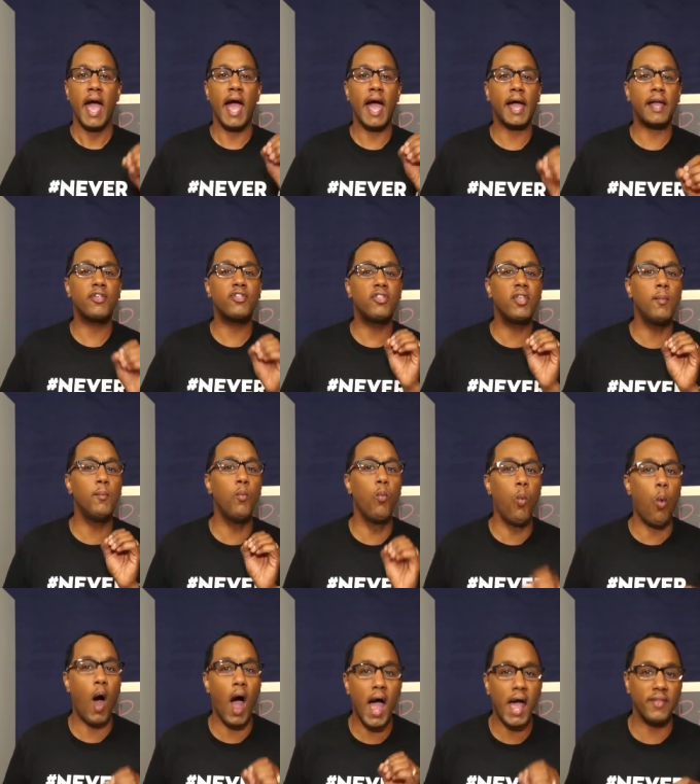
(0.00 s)
ask them
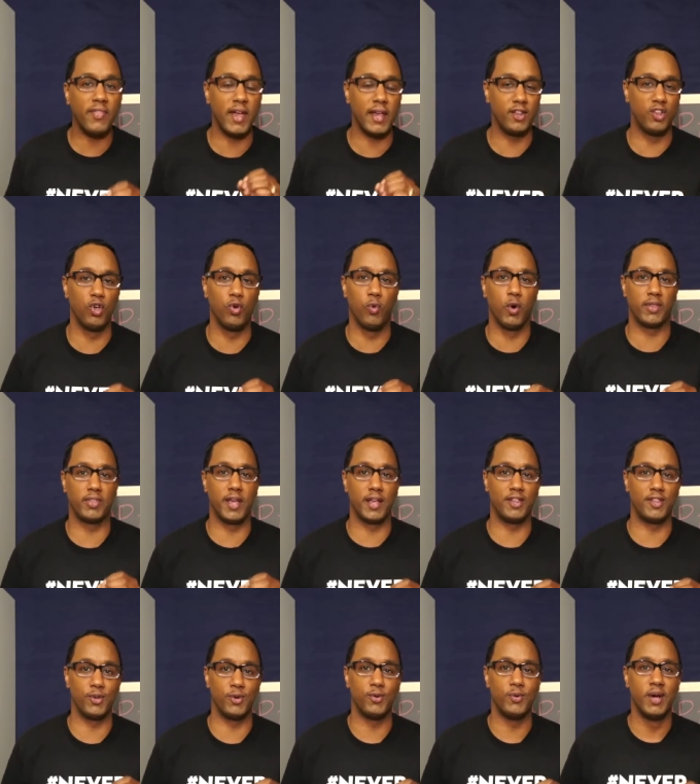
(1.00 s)
why they do what they
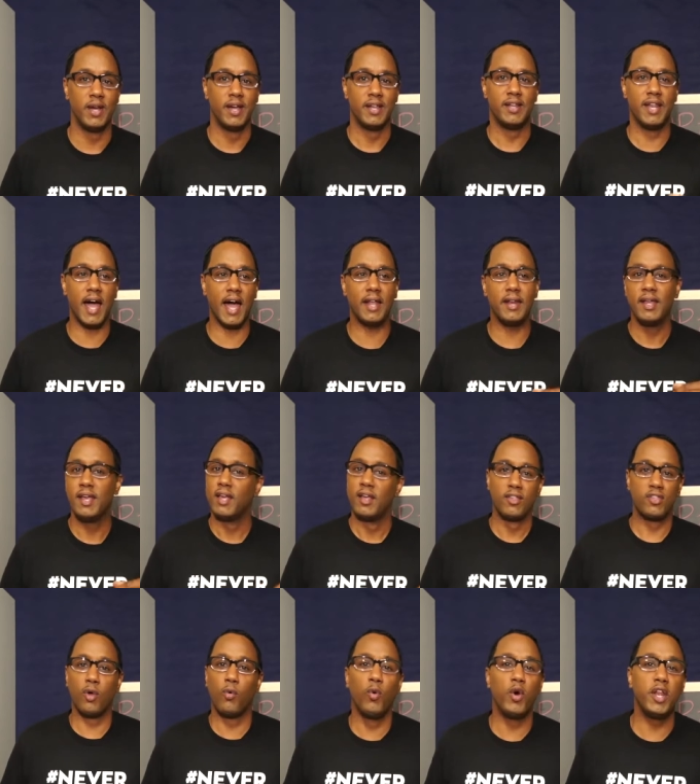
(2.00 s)
do. Not,
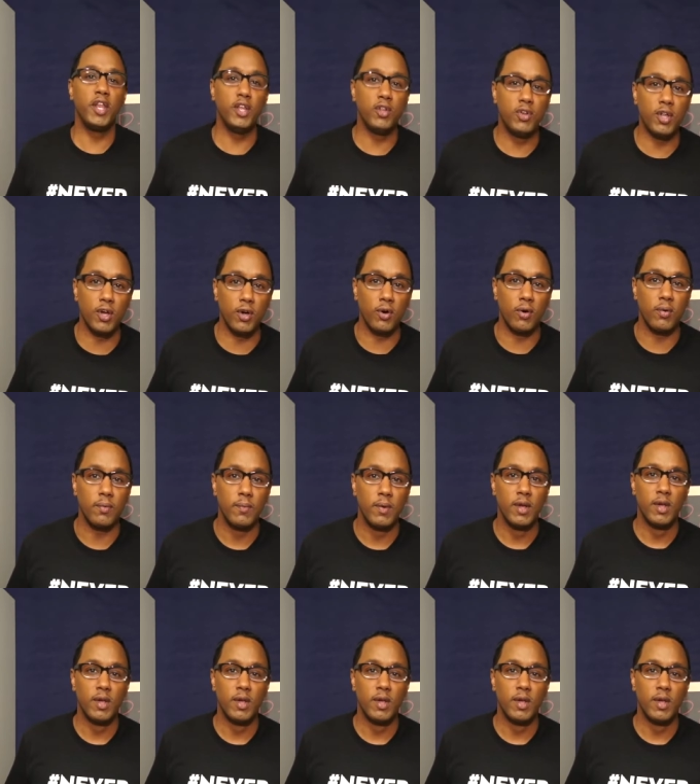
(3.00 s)
so what do you do?